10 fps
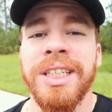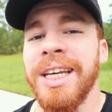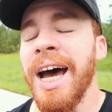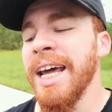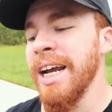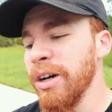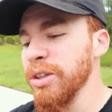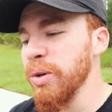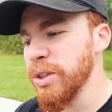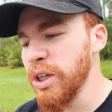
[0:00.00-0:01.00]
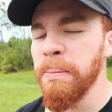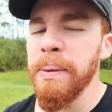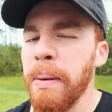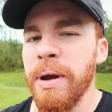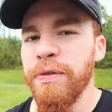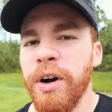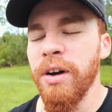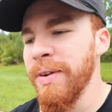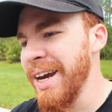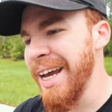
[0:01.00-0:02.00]
aside, and although some people make fun
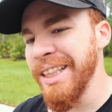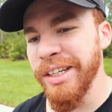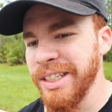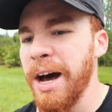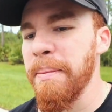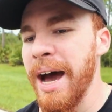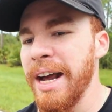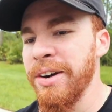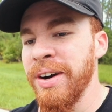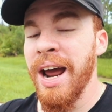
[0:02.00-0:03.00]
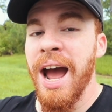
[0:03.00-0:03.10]
of it, it does not matter.